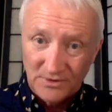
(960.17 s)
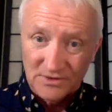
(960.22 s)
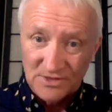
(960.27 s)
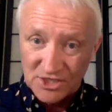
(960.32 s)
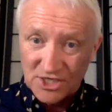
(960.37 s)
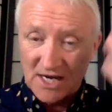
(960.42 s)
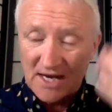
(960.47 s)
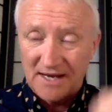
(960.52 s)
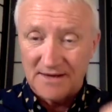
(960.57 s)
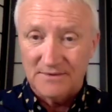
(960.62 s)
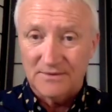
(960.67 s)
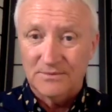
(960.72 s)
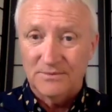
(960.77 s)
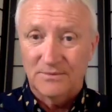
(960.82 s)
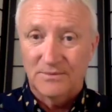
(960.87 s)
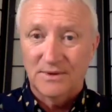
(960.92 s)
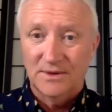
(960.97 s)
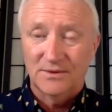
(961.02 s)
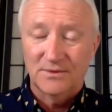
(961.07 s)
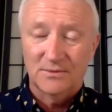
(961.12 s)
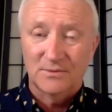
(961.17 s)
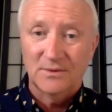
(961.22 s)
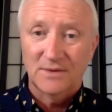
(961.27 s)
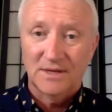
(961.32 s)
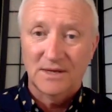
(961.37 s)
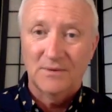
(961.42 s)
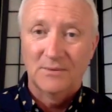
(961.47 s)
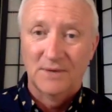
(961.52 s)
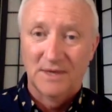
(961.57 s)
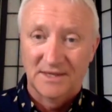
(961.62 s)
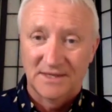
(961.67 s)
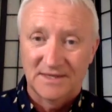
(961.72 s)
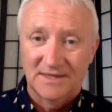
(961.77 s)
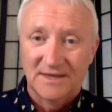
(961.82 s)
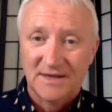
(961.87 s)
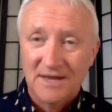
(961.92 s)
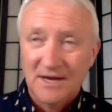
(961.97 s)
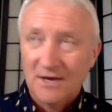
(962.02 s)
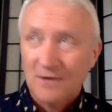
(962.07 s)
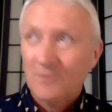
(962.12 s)
chat with
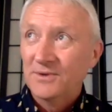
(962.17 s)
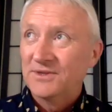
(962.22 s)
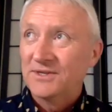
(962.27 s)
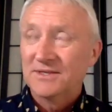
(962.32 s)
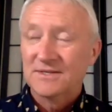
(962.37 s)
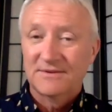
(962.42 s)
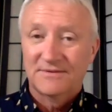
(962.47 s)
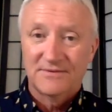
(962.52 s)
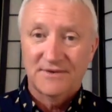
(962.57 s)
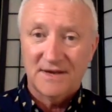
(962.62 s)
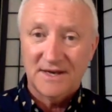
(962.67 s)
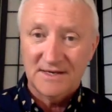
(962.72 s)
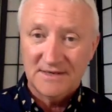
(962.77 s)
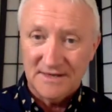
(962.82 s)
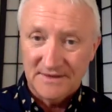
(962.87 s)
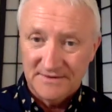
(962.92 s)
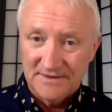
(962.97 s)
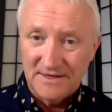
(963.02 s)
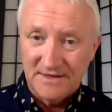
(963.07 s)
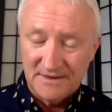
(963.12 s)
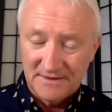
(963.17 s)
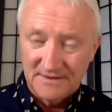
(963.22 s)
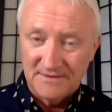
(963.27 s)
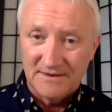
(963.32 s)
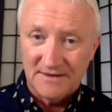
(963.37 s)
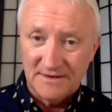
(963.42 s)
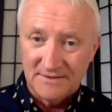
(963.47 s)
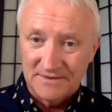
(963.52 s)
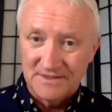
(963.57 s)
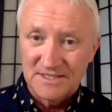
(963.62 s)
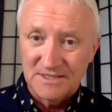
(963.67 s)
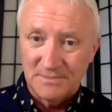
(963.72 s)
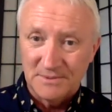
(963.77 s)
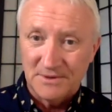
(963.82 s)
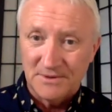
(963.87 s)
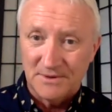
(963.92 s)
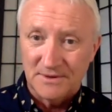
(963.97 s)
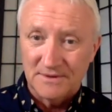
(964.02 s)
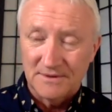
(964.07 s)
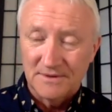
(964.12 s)
the divine and the
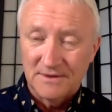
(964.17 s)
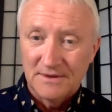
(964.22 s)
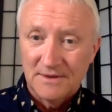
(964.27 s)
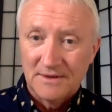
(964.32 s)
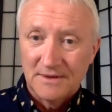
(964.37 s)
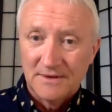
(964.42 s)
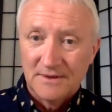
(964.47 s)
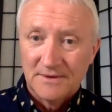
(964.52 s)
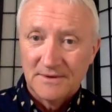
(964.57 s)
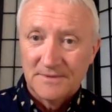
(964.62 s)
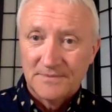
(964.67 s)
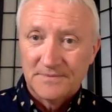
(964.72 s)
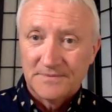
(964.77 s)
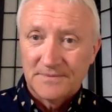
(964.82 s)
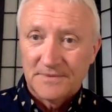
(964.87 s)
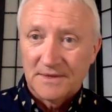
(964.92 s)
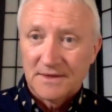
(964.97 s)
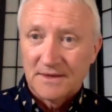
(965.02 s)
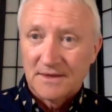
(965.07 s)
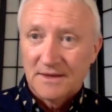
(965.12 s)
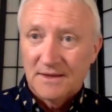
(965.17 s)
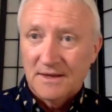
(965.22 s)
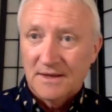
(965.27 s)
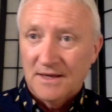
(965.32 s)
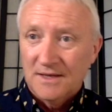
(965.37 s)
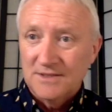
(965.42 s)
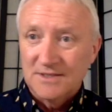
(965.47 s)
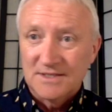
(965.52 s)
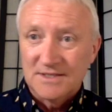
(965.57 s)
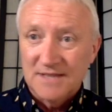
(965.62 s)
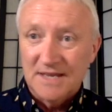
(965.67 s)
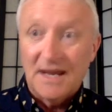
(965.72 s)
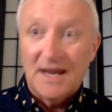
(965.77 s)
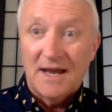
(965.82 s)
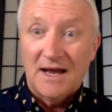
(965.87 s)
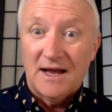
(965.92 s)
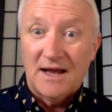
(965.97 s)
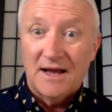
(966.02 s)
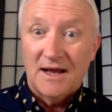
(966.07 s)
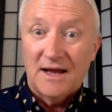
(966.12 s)
spirit. And just say,
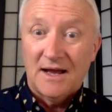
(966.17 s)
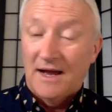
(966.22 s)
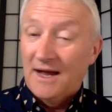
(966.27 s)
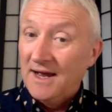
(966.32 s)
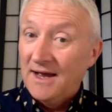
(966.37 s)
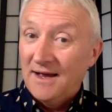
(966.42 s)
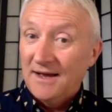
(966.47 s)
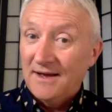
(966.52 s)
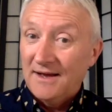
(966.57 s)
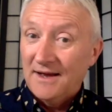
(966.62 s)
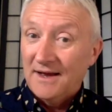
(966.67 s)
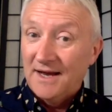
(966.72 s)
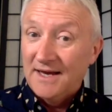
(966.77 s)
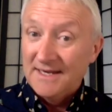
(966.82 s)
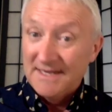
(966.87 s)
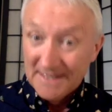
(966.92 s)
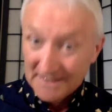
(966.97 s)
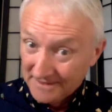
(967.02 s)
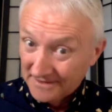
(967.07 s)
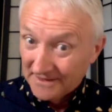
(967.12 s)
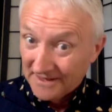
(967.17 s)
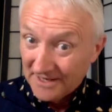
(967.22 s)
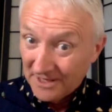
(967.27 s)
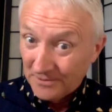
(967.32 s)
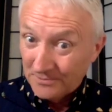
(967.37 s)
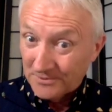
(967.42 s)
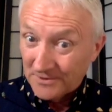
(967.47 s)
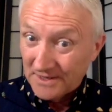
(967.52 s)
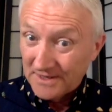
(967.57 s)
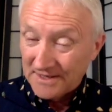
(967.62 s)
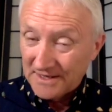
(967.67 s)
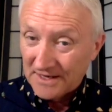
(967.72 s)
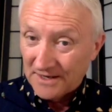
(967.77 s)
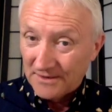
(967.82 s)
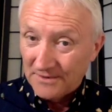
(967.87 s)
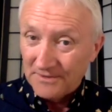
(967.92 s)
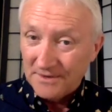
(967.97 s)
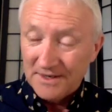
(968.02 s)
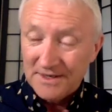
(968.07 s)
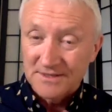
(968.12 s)
I need a little help right
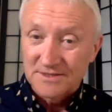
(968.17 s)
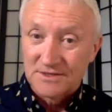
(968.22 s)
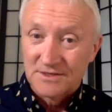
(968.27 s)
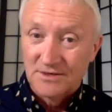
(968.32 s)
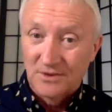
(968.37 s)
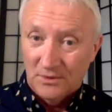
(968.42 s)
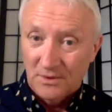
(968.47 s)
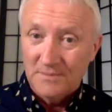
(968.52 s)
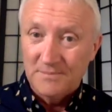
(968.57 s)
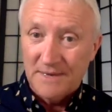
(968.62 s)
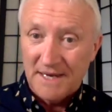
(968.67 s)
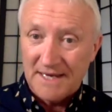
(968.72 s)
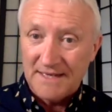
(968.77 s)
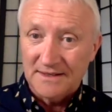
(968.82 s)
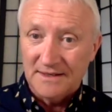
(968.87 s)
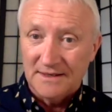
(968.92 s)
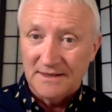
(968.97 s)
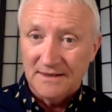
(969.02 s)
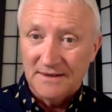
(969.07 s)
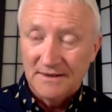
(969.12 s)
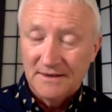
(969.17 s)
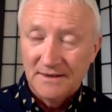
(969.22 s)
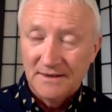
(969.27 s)
now. It's going badly.